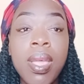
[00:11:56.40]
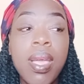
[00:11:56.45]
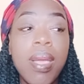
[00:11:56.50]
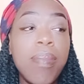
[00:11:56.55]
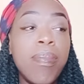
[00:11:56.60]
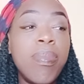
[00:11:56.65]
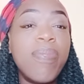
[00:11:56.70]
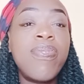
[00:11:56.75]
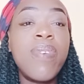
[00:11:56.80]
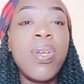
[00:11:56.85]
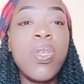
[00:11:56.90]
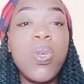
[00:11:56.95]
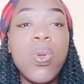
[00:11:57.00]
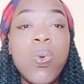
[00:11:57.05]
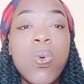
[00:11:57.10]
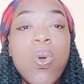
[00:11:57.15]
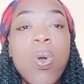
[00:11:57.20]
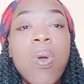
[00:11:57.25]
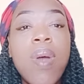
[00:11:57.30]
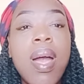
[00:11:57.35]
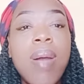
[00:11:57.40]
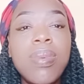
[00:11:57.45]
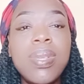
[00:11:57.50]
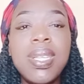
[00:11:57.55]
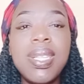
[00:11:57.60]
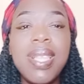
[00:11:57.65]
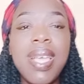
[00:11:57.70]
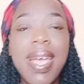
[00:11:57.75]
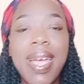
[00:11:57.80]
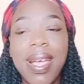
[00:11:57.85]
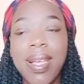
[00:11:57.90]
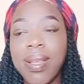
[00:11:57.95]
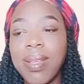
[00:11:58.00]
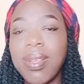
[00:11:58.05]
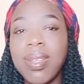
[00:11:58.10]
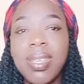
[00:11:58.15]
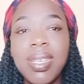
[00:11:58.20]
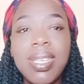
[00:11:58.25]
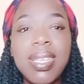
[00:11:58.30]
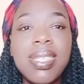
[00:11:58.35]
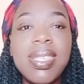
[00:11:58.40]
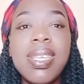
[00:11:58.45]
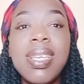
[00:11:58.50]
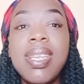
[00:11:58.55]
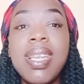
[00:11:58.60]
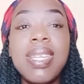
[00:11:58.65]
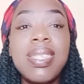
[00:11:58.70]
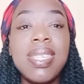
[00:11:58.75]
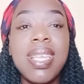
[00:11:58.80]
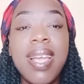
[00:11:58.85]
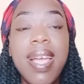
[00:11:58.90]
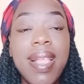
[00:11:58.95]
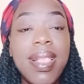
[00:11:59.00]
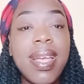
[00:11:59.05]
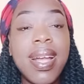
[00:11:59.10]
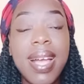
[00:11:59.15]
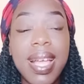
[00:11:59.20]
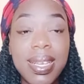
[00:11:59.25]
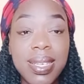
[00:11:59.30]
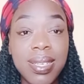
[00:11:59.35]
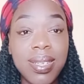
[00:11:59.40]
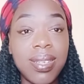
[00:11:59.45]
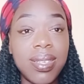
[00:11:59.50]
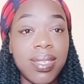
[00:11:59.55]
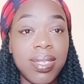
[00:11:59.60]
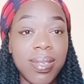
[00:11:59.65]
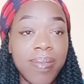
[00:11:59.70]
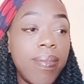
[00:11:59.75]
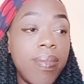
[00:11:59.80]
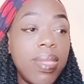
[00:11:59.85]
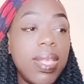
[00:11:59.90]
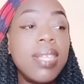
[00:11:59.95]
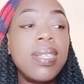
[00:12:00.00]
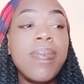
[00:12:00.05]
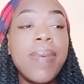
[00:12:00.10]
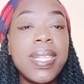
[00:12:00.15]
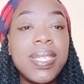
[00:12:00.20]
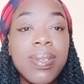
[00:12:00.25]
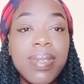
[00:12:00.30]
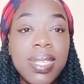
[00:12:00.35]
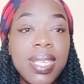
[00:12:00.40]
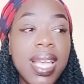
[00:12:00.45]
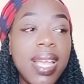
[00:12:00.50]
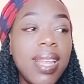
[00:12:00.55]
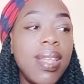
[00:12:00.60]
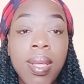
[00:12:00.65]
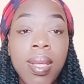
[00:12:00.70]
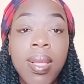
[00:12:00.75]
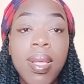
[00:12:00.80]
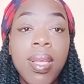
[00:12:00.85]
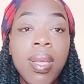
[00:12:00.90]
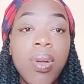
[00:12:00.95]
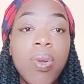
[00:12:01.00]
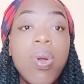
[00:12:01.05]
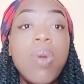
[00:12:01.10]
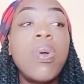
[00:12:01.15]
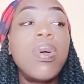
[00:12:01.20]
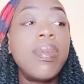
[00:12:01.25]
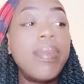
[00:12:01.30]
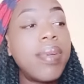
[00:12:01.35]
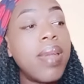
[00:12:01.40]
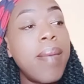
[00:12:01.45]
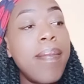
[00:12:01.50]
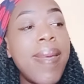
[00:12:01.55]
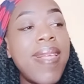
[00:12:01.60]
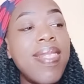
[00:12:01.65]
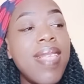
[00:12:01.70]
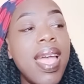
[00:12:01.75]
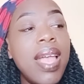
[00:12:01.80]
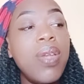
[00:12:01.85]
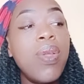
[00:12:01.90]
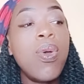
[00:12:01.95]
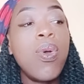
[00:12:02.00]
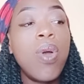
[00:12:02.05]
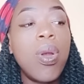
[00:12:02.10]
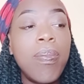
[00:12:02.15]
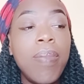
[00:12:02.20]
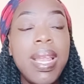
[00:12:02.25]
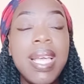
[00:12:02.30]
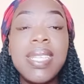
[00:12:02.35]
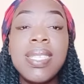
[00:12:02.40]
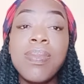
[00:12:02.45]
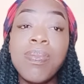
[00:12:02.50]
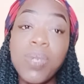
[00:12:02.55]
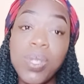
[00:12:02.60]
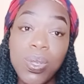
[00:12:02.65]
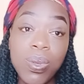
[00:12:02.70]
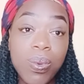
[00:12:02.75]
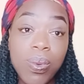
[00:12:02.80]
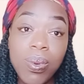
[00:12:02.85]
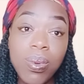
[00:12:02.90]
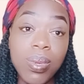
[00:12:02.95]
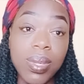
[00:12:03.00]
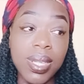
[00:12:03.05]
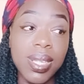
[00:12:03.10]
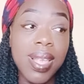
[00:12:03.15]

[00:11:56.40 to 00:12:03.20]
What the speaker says: before you go out there disgracing other countries. This person said, Coco drama, there are no homeless Mzungus.